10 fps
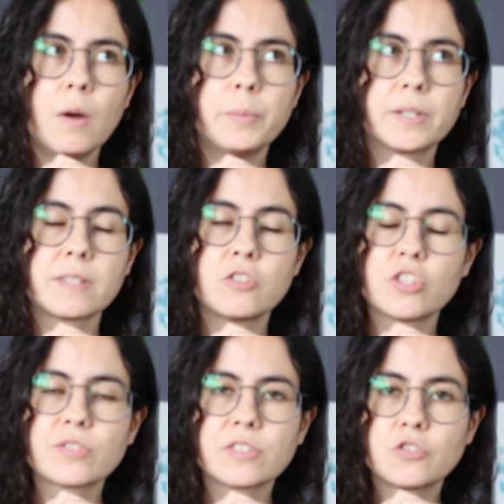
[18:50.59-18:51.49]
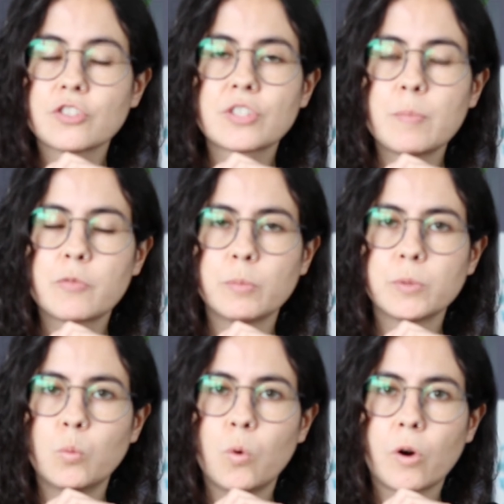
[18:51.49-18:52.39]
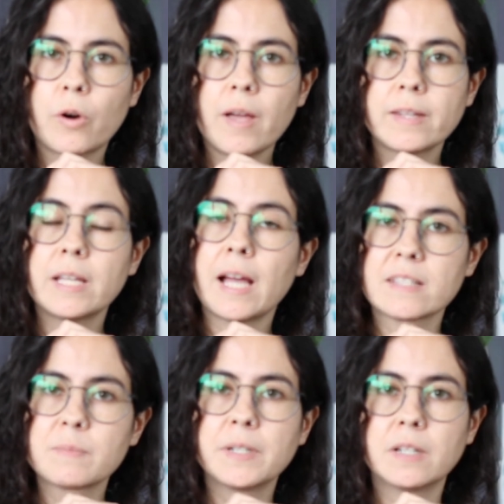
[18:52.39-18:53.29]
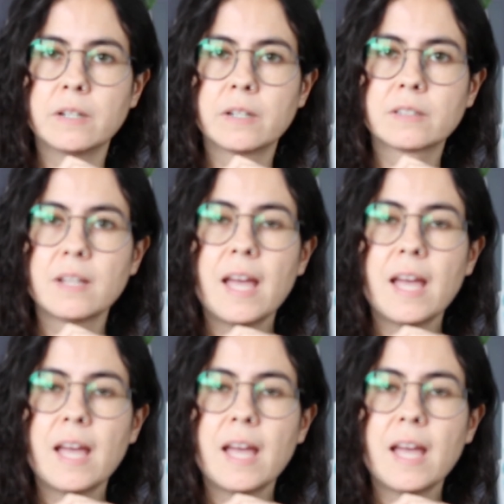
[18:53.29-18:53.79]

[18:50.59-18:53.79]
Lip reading: because he just came from the war and he has been hurt